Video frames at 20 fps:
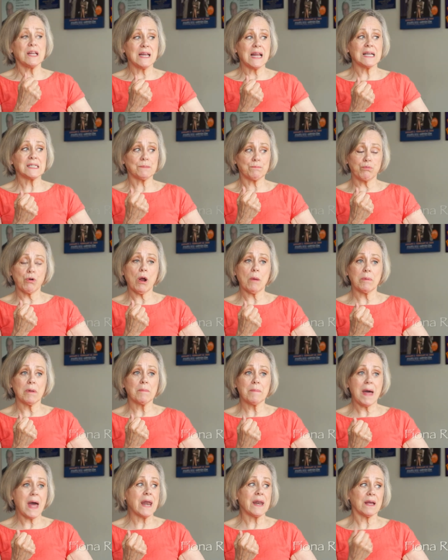less
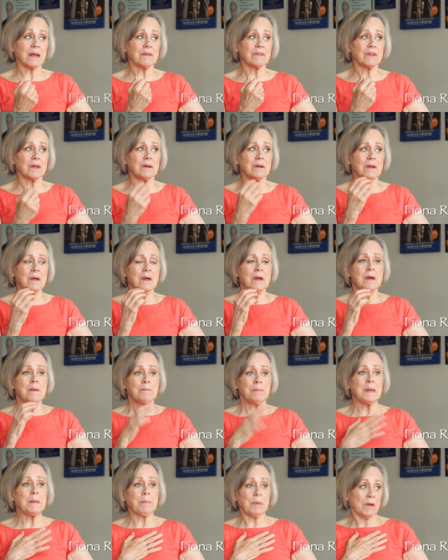problematic than
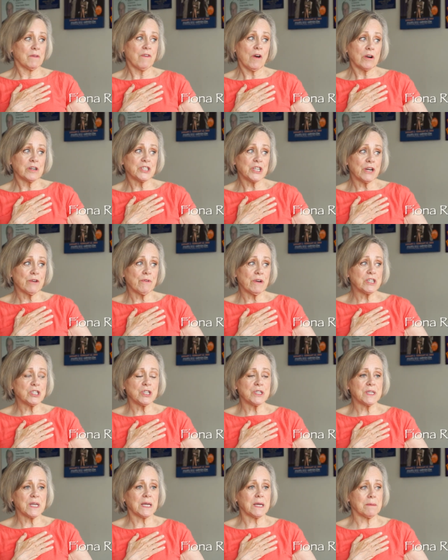people of our
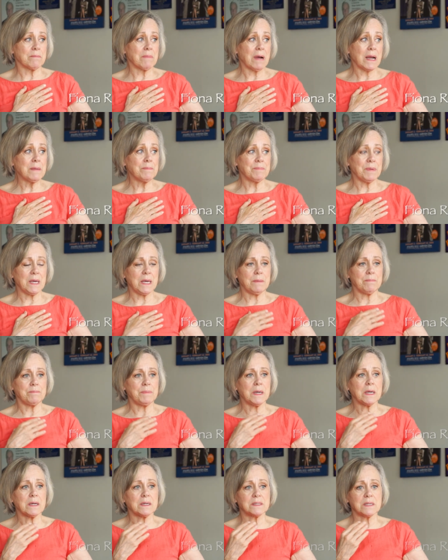generation think it might be
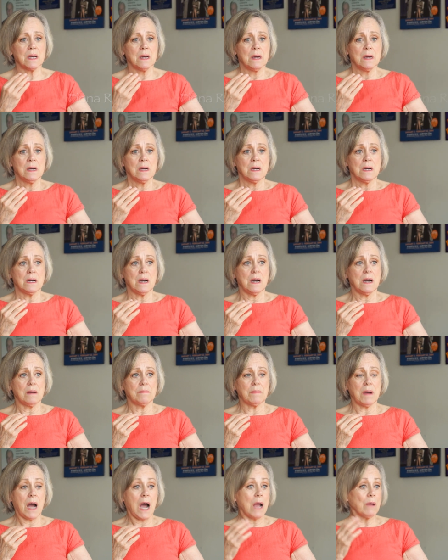because
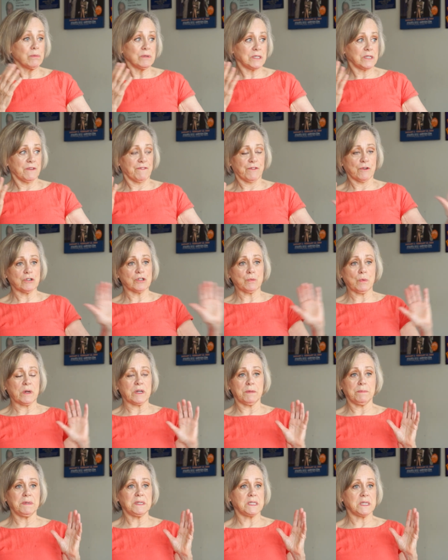um, I was the first one
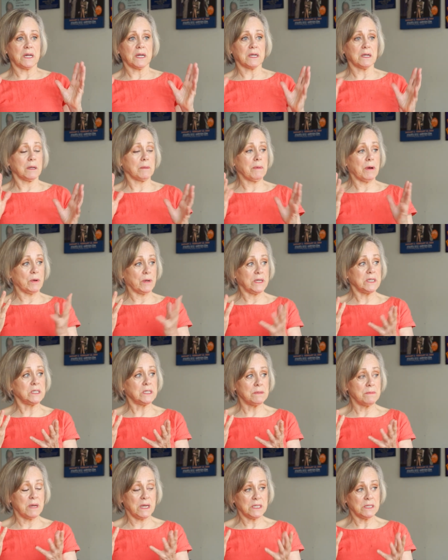to be cynical about
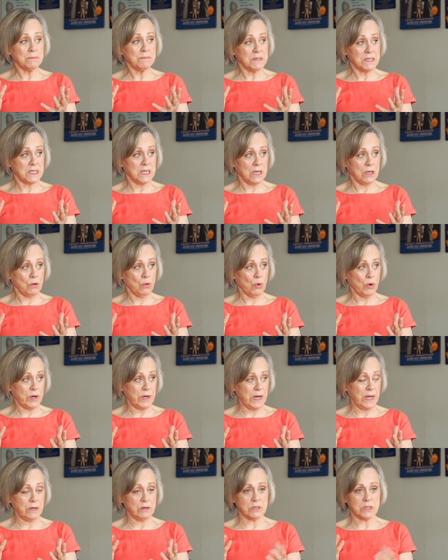inti intimacy
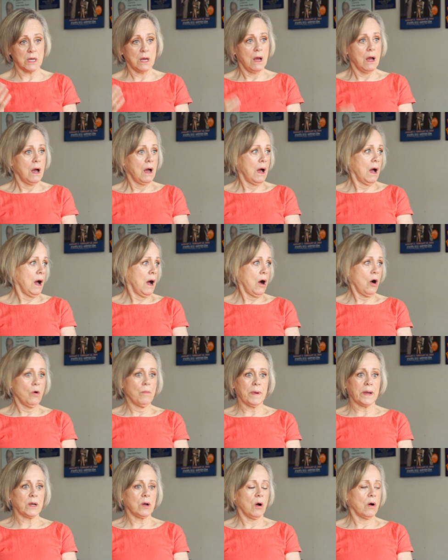coordinators. Oh
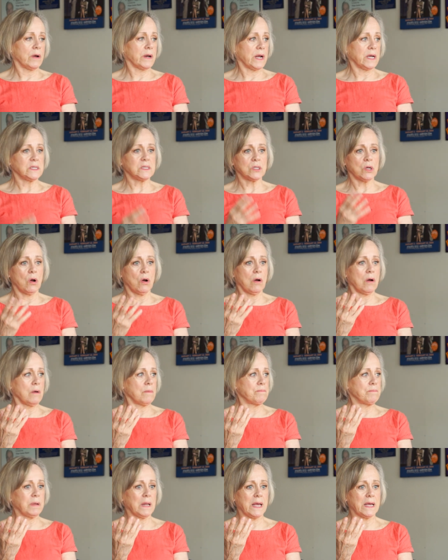my God, I saw a
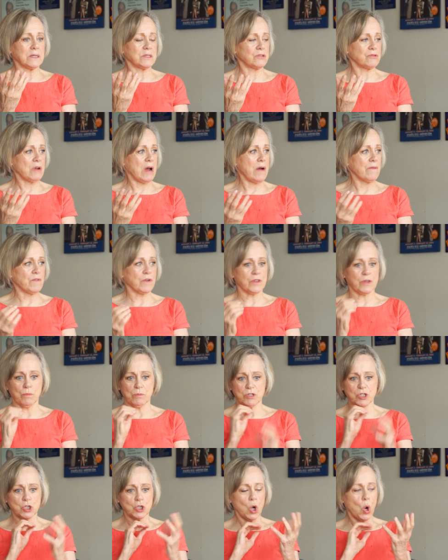play at Stratford that
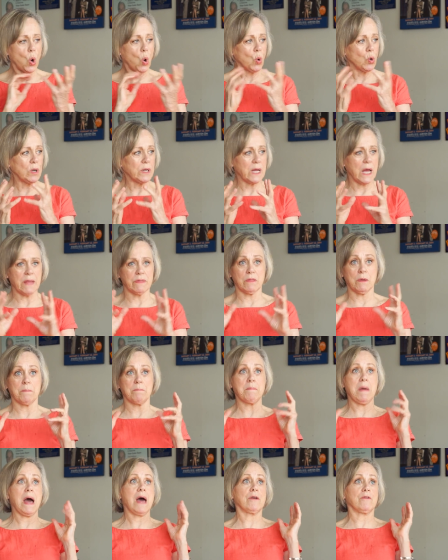was totally, and the
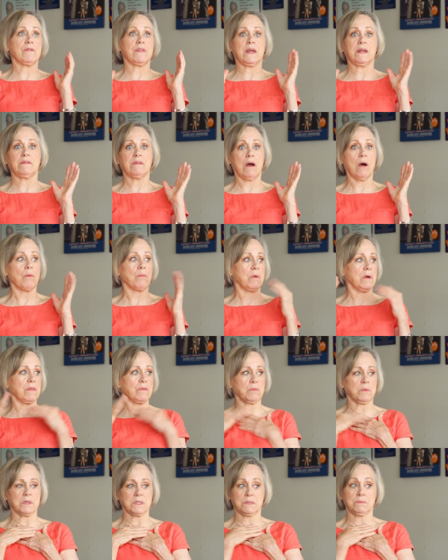matter they dealt
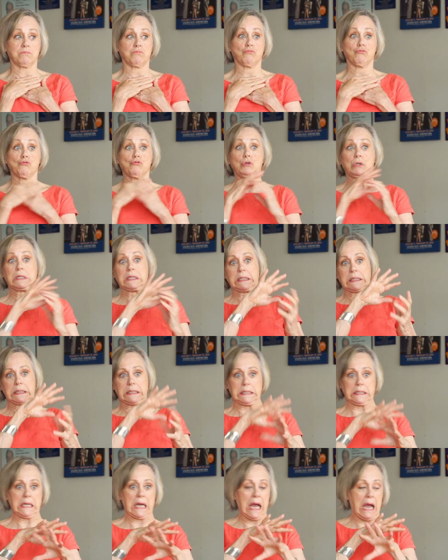with was
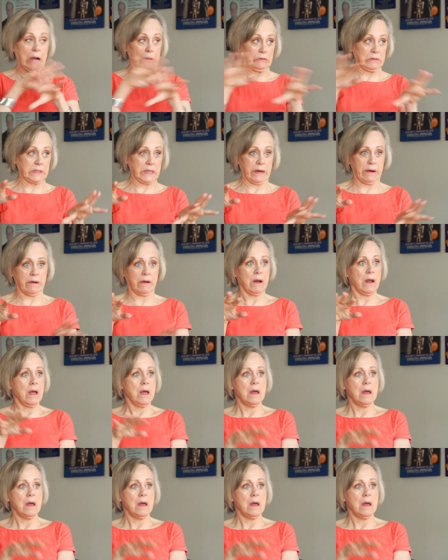really out there